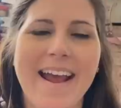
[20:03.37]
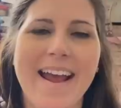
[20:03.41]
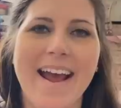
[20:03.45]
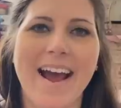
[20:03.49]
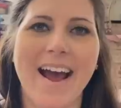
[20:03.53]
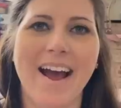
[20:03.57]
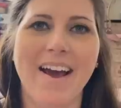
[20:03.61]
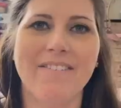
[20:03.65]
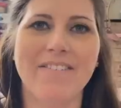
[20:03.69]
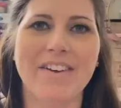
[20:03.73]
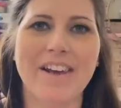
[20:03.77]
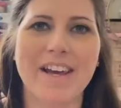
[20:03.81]

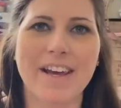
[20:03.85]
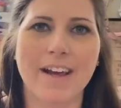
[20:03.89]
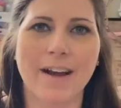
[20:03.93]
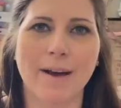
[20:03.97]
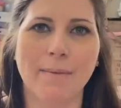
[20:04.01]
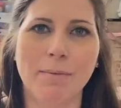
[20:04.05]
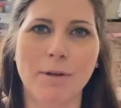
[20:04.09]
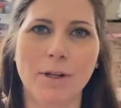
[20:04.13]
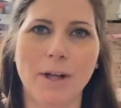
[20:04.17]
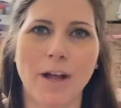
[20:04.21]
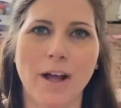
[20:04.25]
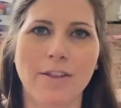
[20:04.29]
have a
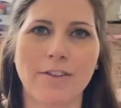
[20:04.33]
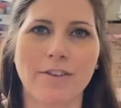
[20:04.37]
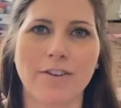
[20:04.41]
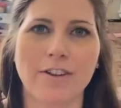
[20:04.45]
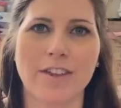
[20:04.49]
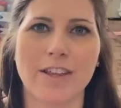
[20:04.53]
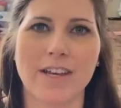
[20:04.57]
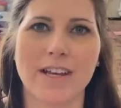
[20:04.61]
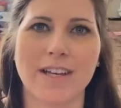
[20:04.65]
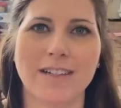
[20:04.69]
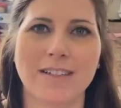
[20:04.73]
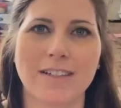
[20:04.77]
couple other
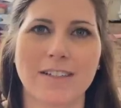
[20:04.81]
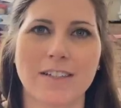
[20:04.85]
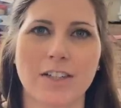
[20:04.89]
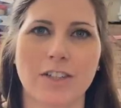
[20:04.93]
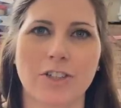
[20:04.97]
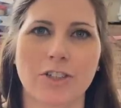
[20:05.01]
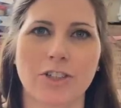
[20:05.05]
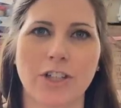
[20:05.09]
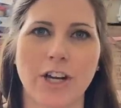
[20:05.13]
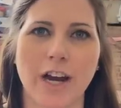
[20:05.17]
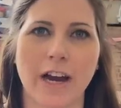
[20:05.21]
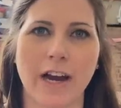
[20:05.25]
things to
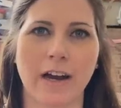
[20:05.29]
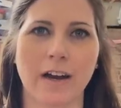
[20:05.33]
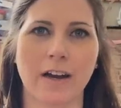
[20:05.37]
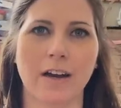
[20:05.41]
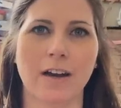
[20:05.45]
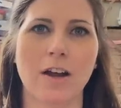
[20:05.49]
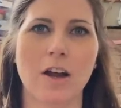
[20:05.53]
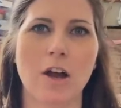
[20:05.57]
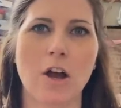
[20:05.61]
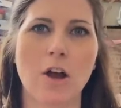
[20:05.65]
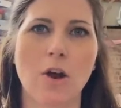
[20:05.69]
share.